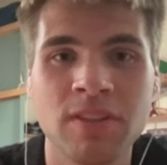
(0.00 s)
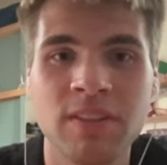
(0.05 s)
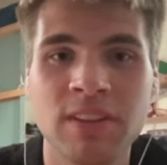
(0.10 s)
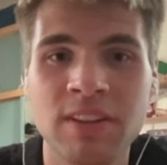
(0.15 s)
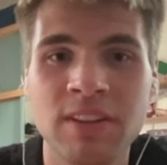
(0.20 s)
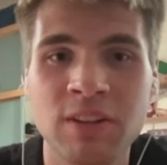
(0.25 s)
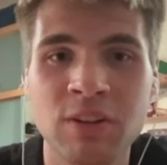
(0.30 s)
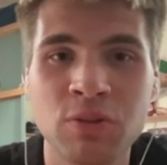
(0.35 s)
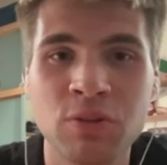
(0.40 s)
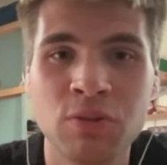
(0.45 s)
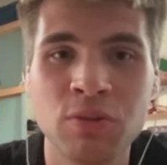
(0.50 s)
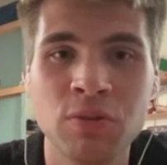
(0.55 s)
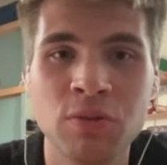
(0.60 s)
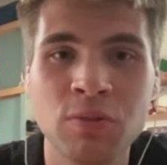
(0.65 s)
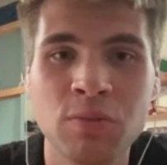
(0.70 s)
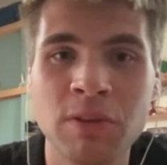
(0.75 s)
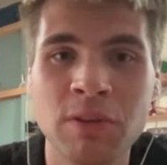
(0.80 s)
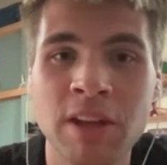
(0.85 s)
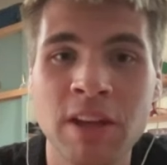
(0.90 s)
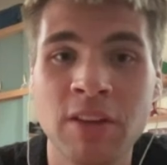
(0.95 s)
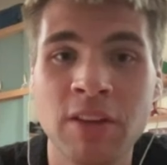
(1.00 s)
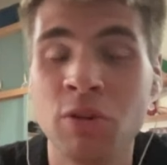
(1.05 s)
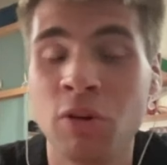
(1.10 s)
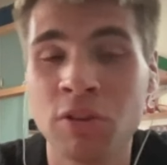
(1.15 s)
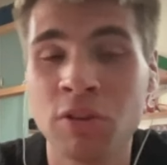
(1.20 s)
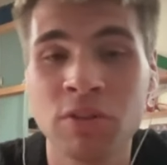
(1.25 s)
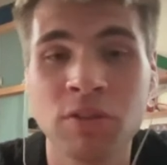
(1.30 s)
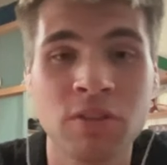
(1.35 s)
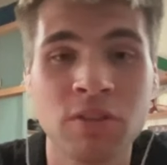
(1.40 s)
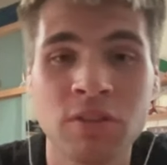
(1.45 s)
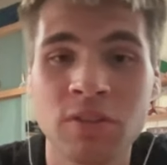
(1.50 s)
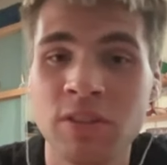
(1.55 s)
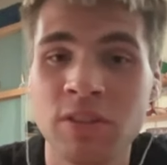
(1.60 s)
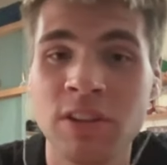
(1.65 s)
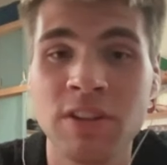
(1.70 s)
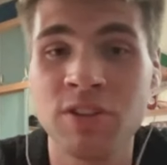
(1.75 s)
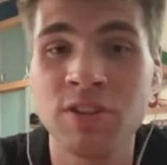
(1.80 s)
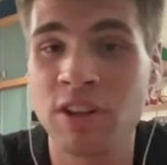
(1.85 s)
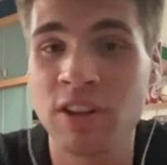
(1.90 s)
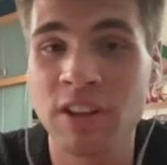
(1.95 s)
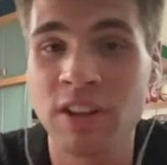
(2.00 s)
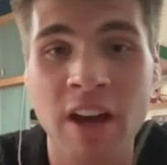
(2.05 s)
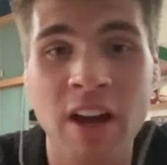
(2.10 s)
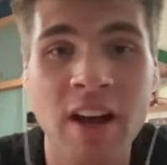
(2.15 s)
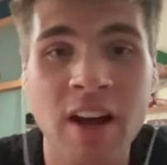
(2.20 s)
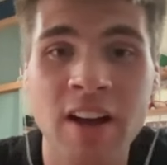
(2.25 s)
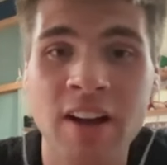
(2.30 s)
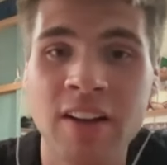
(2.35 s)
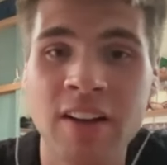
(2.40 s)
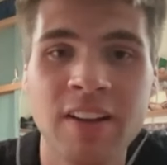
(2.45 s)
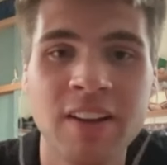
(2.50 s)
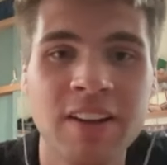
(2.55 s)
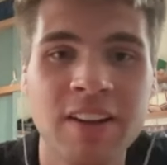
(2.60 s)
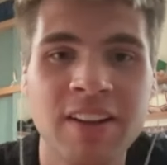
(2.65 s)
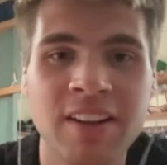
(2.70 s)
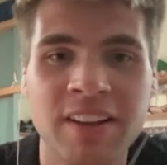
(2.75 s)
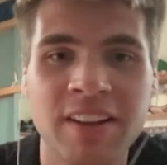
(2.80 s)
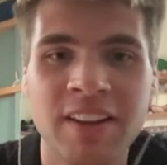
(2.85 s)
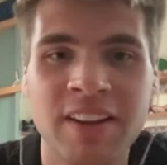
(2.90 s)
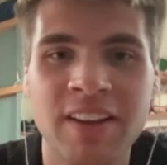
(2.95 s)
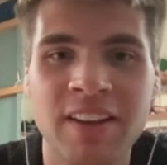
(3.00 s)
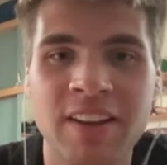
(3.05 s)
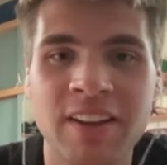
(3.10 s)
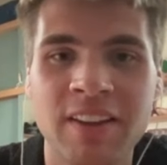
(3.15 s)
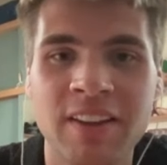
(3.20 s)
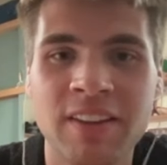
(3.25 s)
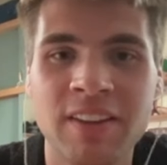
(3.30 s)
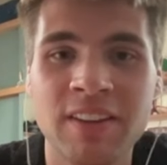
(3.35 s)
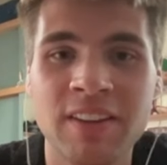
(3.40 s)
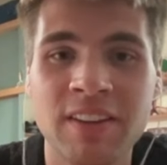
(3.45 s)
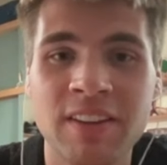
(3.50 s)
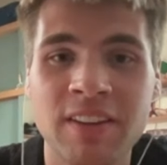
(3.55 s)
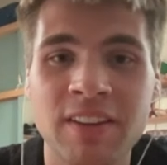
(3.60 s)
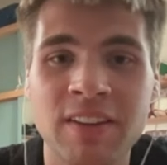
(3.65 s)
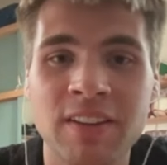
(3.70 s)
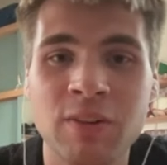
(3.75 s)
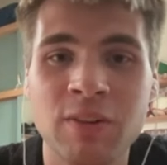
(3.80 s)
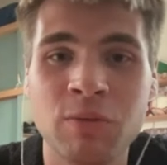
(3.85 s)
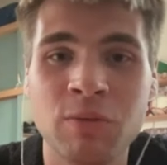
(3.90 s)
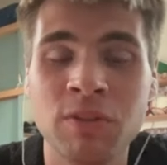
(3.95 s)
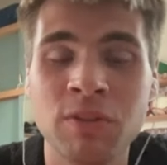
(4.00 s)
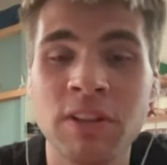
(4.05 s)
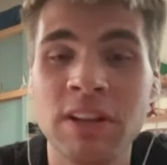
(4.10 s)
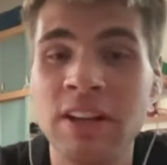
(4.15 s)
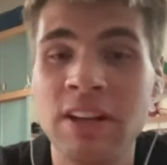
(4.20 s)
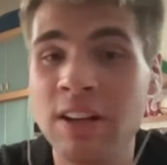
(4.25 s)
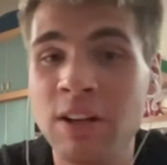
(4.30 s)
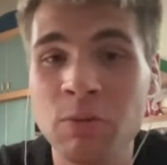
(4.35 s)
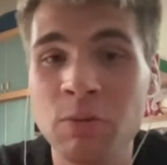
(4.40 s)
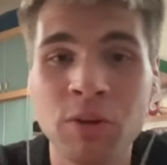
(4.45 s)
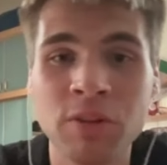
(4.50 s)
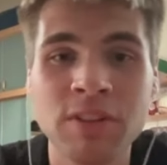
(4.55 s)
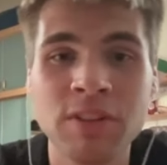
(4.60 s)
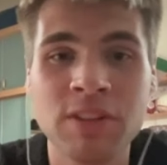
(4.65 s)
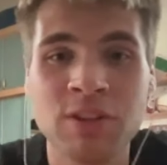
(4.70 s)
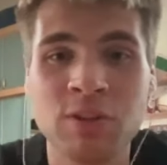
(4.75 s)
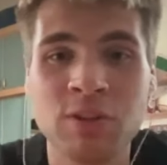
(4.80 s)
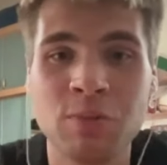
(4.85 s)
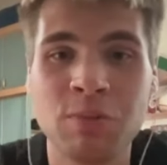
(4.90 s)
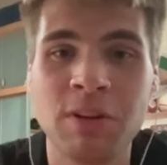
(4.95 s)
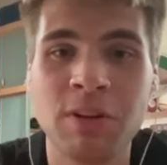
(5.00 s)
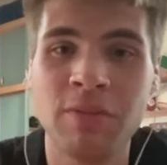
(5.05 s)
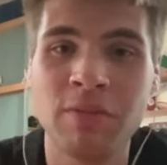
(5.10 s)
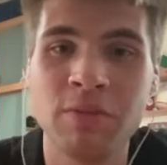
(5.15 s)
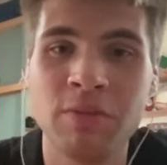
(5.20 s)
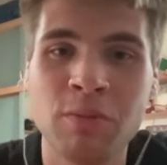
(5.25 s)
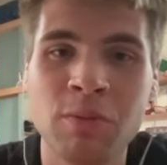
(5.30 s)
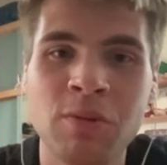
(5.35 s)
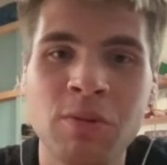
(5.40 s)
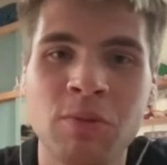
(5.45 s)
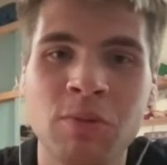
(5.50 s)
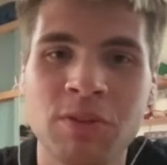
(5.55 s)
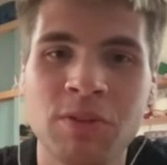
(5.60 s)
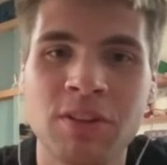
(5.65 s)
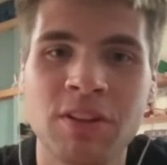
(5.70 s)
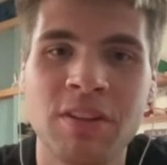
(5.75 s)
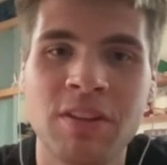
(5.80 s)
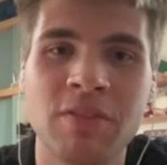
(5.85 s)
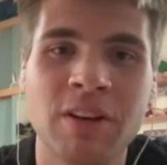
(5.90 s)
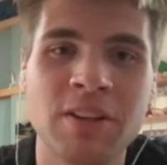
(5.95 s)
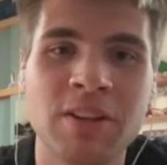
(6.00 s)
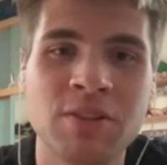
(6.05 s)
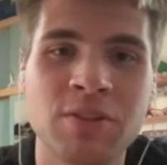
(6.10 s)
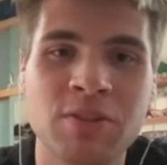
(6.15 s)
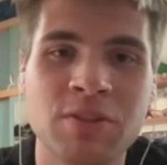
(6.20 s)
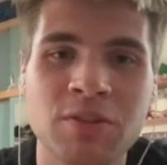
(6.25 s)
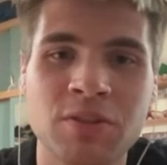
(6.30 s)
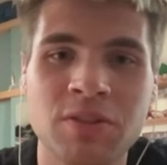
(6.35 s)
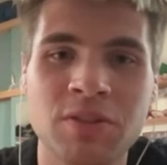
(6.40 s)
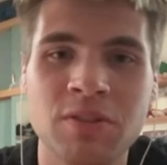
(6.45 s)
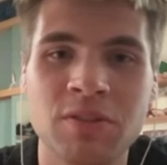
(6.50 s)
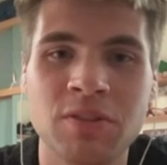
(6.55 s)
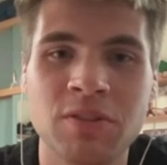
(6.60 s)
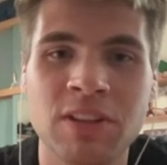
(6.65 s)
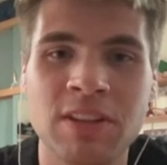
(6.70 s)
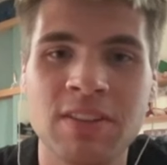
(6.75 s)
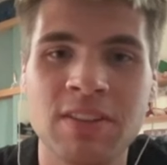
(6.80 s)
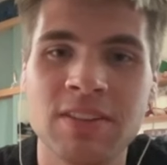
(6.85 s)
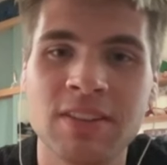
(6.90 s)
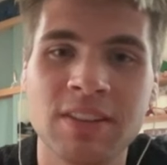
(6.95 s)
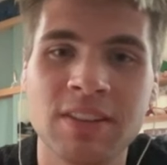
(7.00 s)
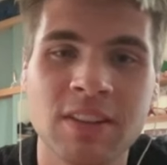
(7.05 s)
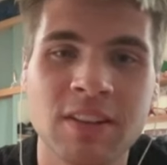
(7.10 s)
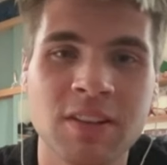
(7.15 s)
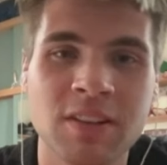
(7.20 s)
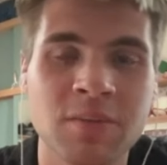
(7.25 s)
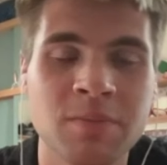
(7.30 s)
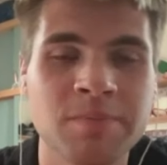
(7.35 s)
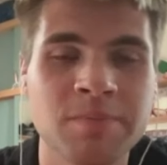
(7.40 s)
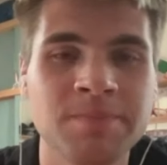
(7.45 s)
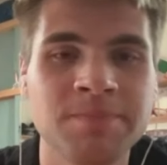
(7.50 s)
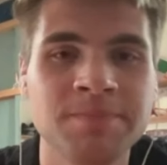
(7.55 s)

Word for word: They need to be a doctor or engineer. And uh, what they really want is to play football. What's your advice to, to kids like that?